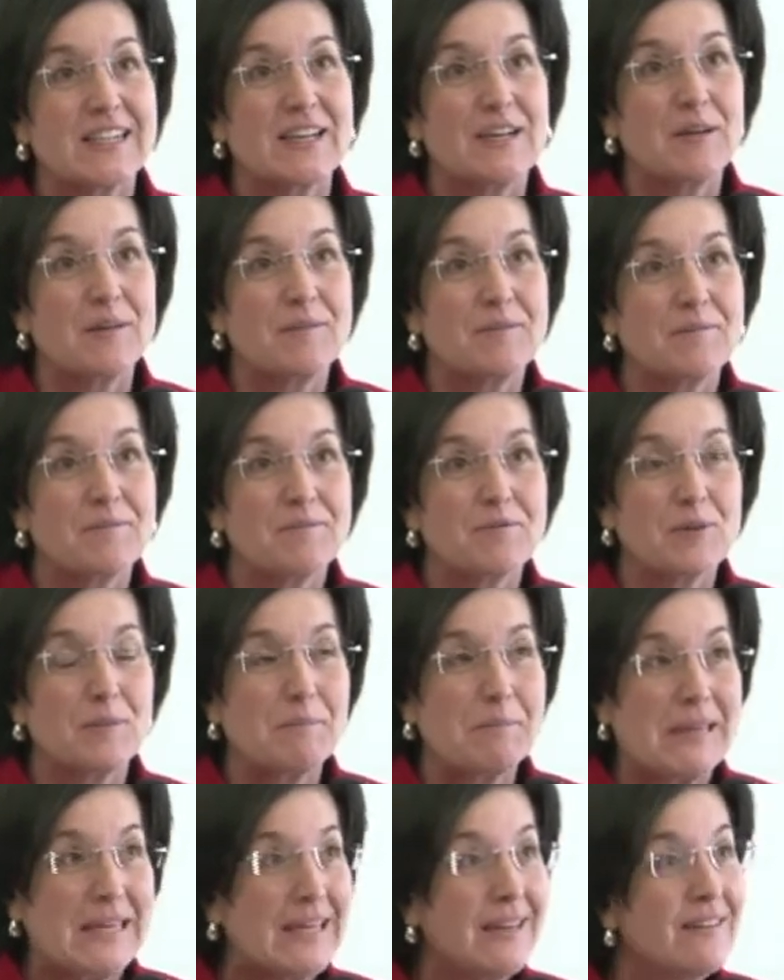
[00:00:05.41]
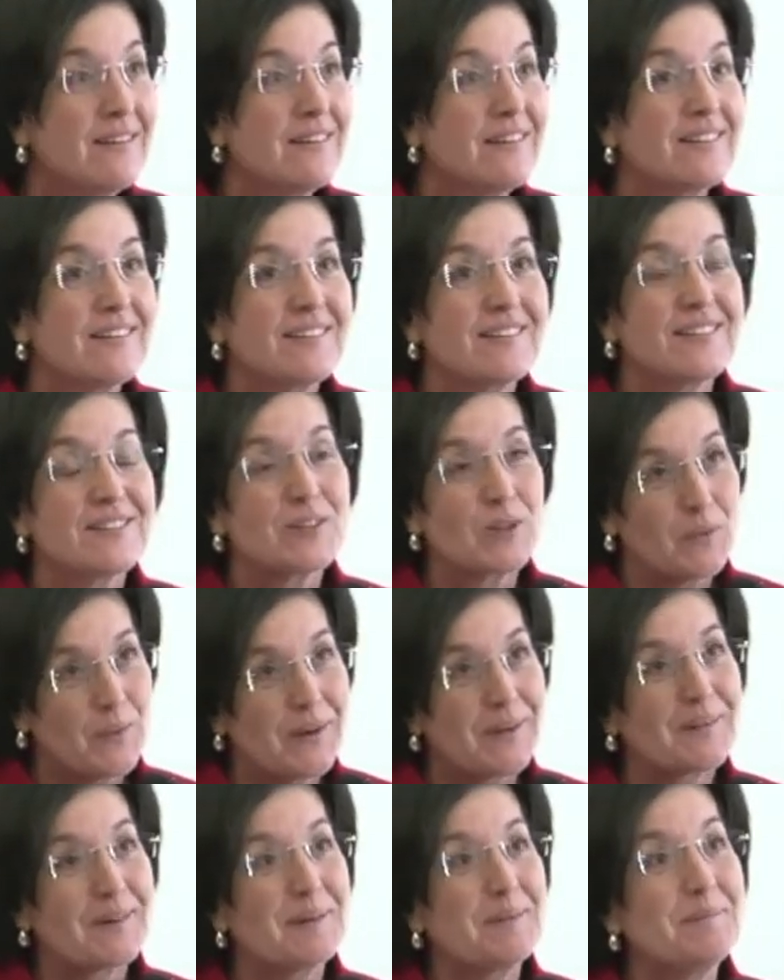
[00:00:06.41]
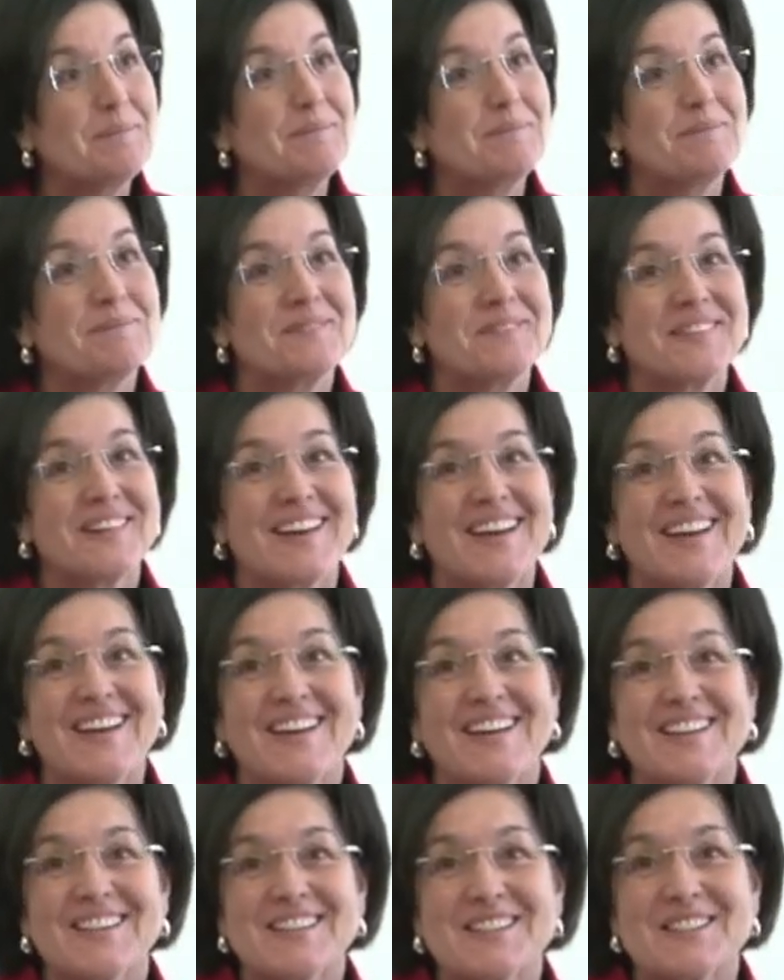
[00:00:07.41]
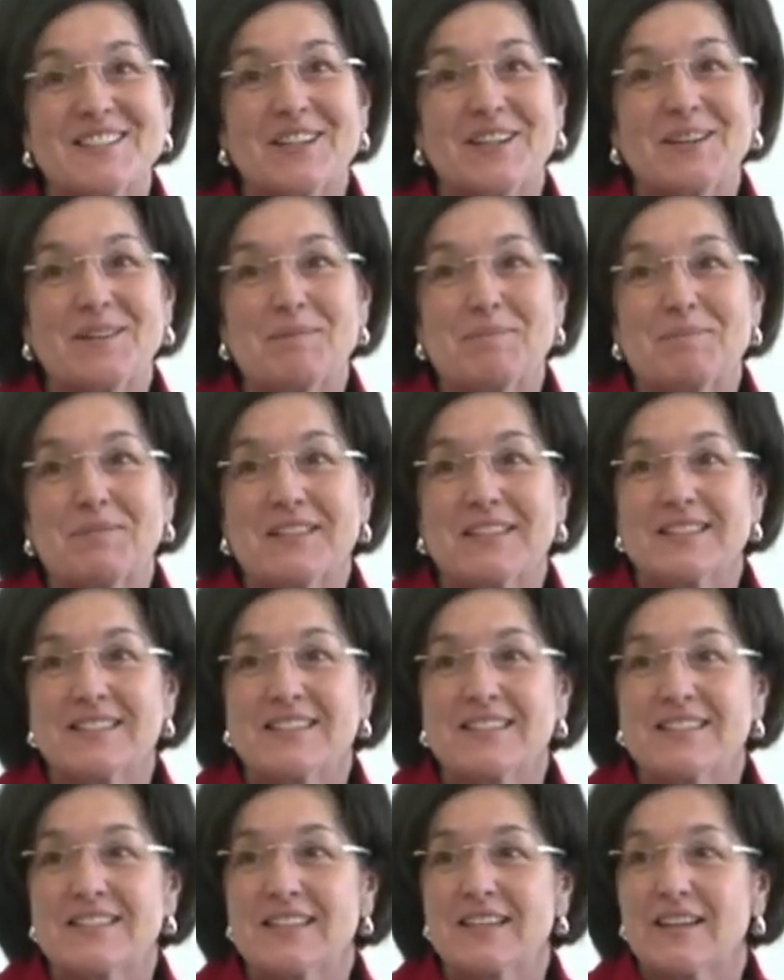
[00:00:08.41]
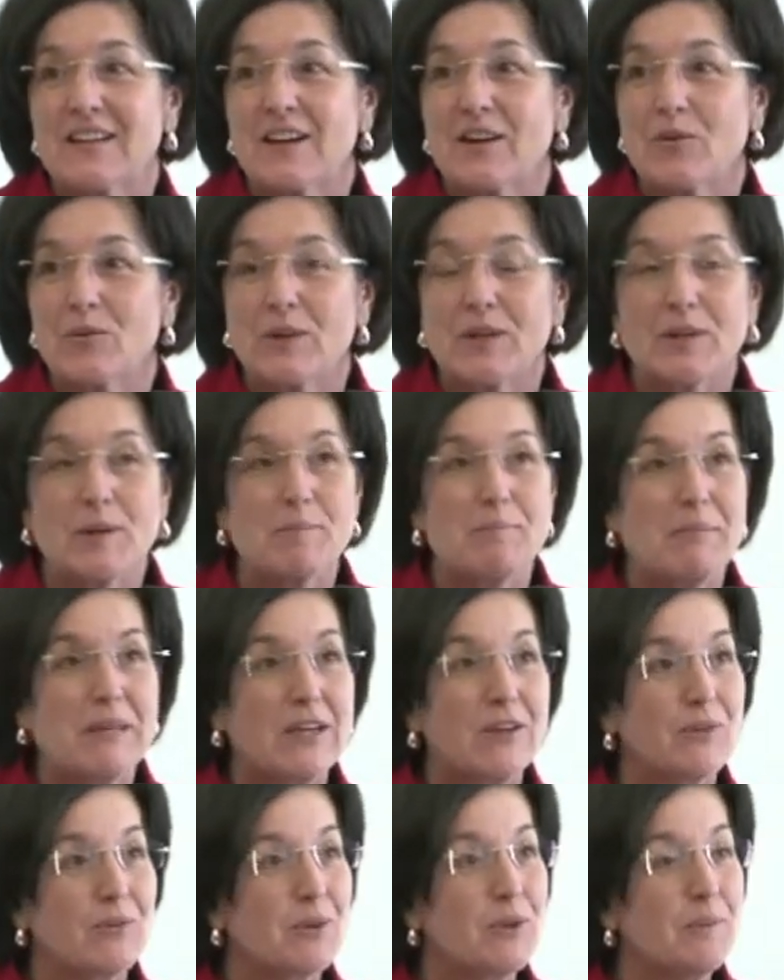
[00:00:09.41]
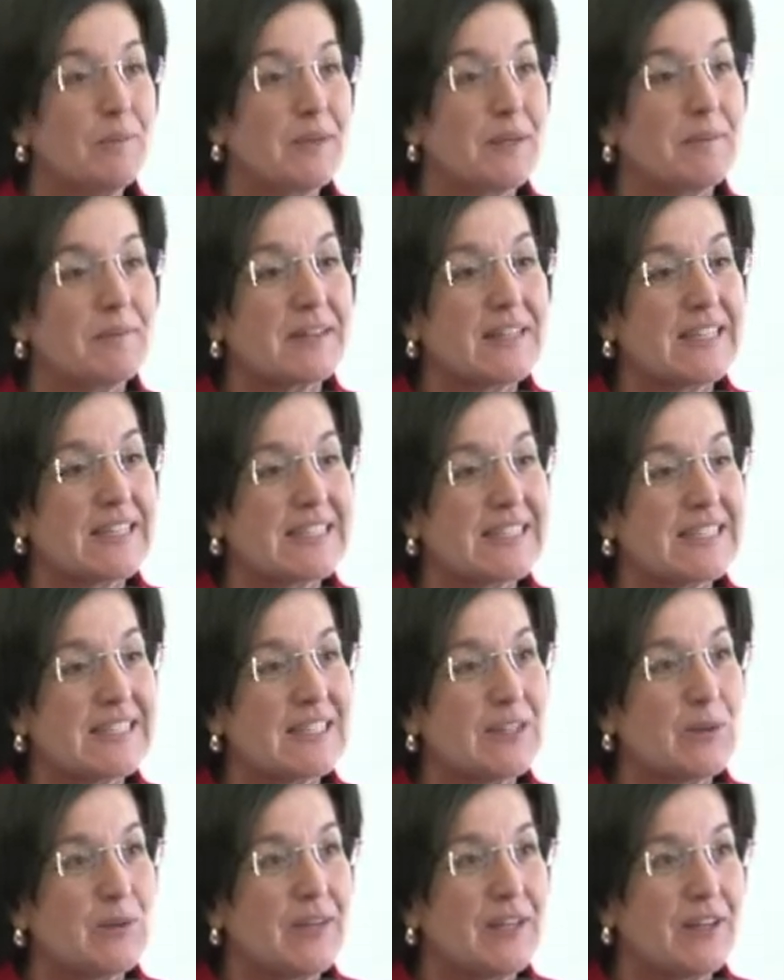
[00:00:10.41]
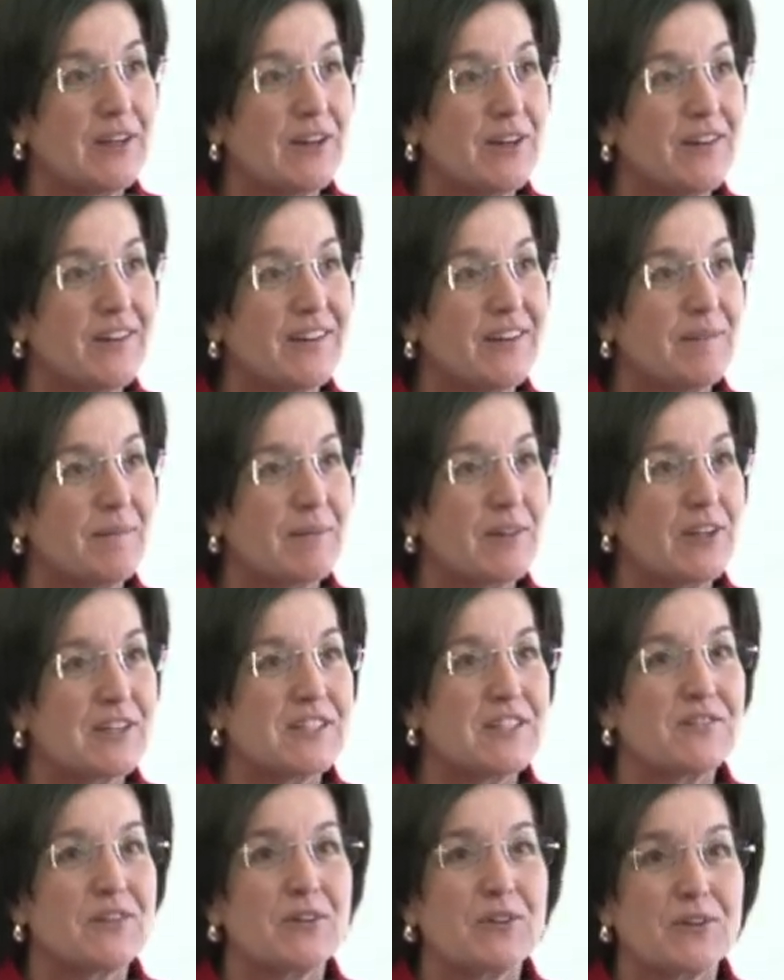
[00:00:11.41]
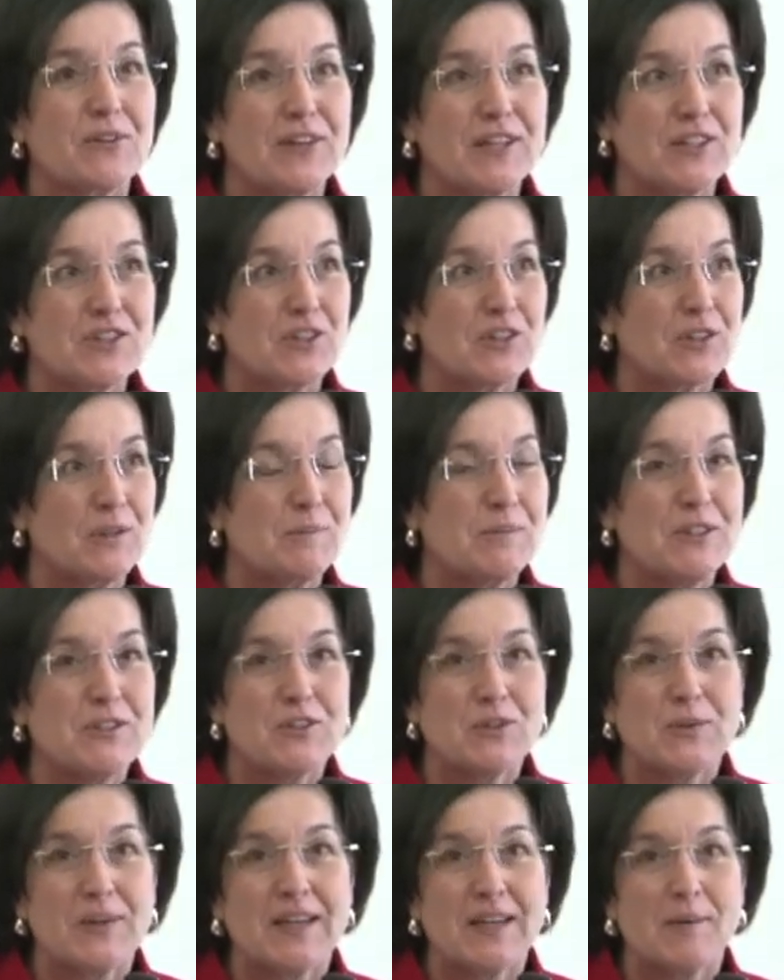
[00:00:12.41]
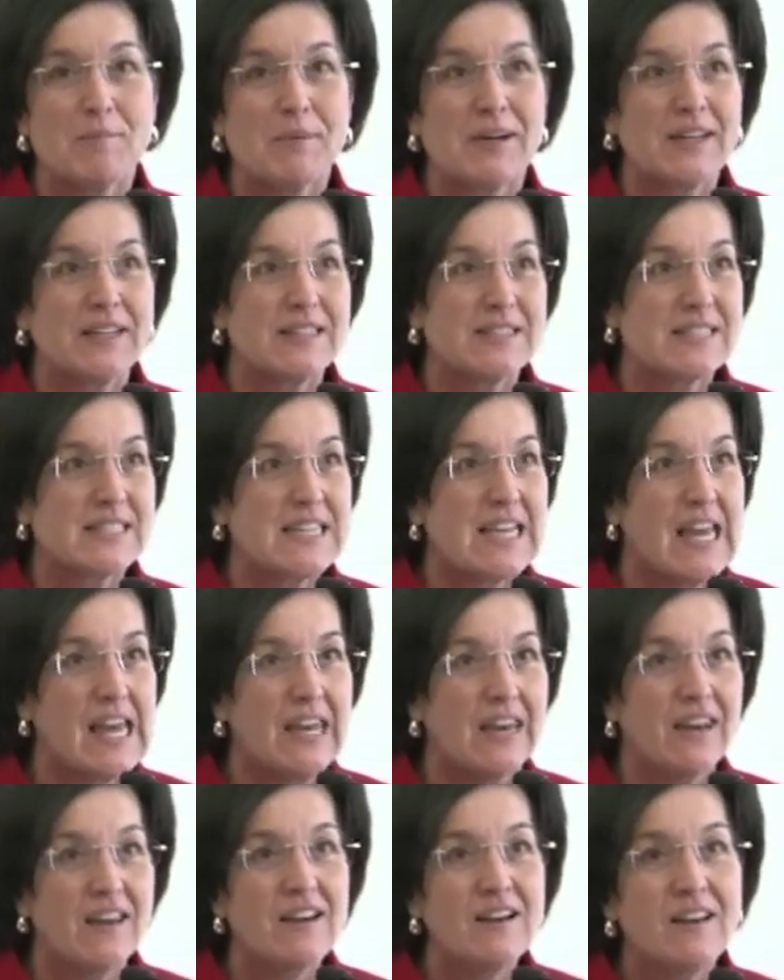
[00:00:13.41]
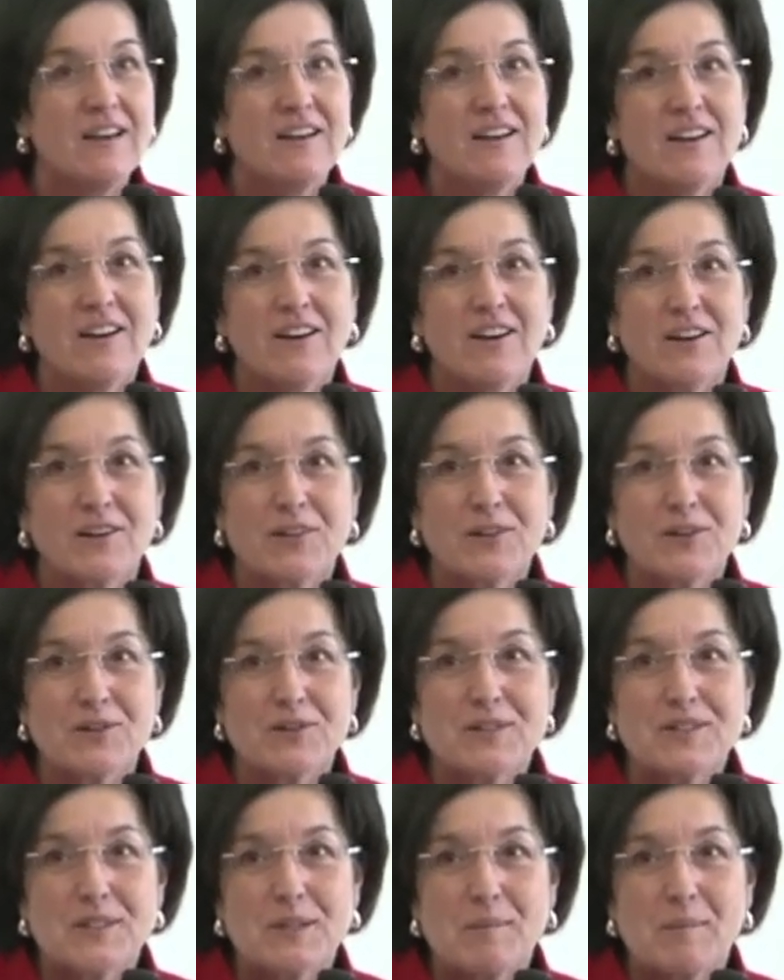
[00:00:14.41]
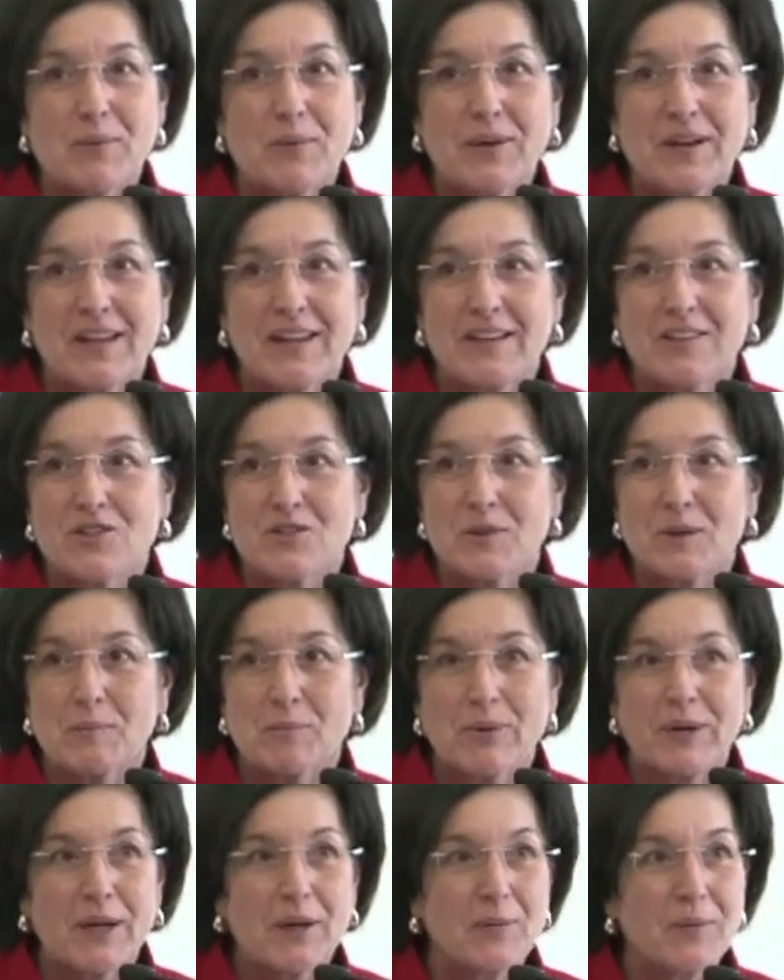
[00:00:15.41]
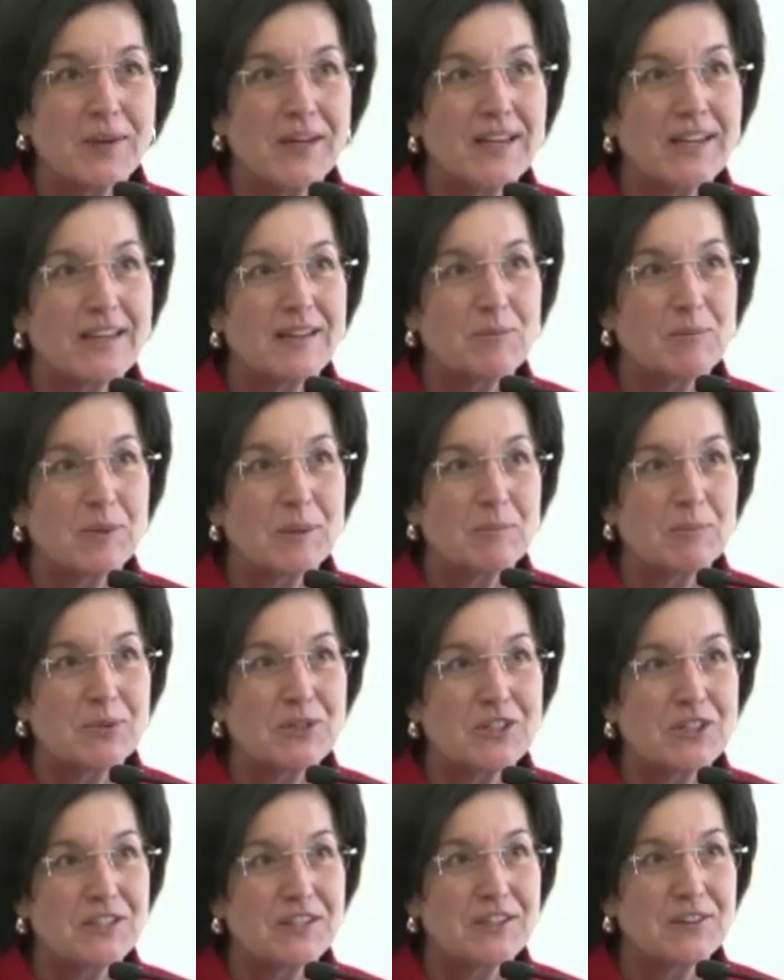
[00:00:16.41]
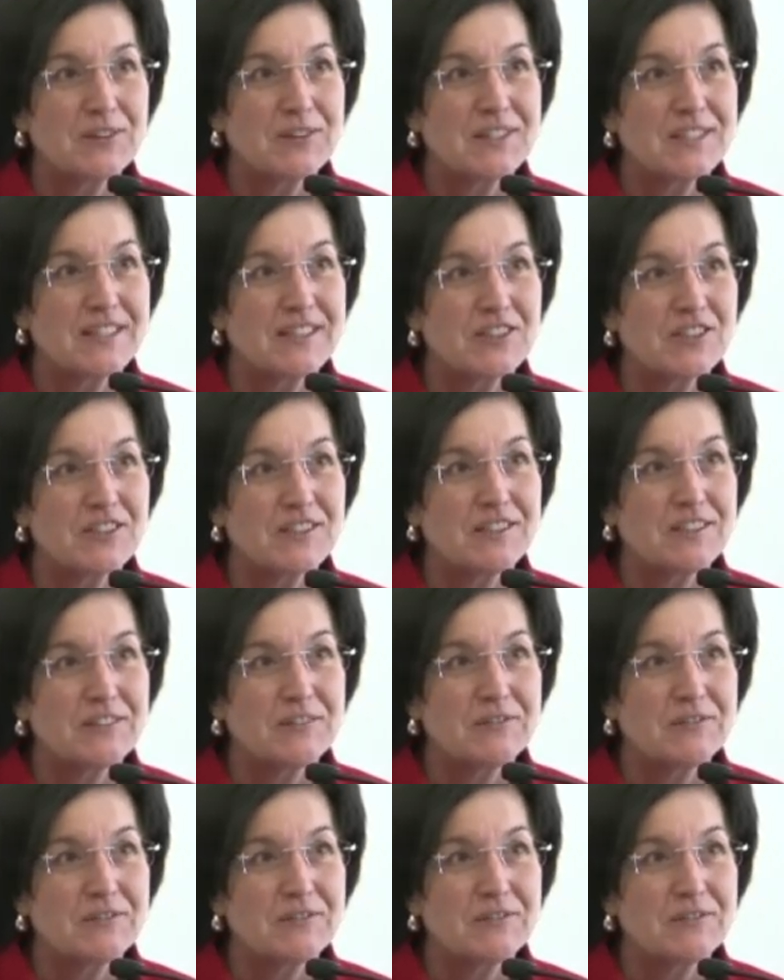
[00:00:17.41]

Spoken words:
from me. So welcome. And this is a really big group, and I'm glad to see you here. Lots of other things you can be doing at -10 on a Thursday morning during break week, and we appreciate your attention and